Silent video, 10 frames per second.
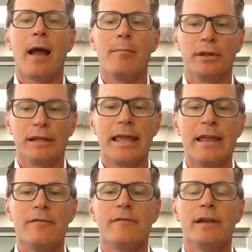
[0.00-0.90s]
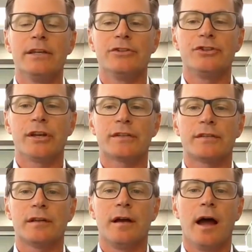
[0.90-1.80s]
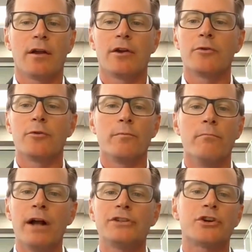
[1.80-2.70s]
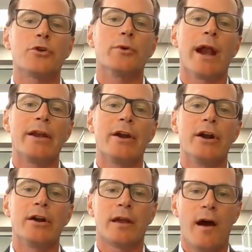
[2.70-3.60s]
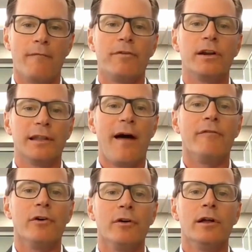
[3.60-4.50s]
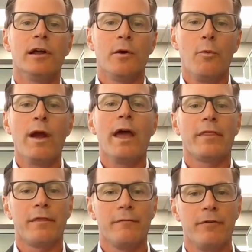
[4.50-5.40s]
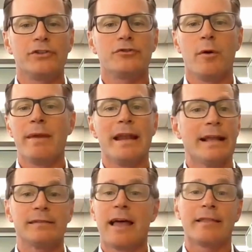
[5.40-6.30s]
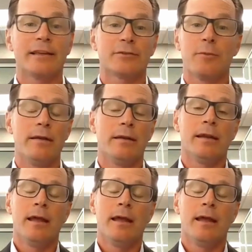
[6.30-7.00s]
I believe, is just a much greater comfort level with virtual meetings like this one.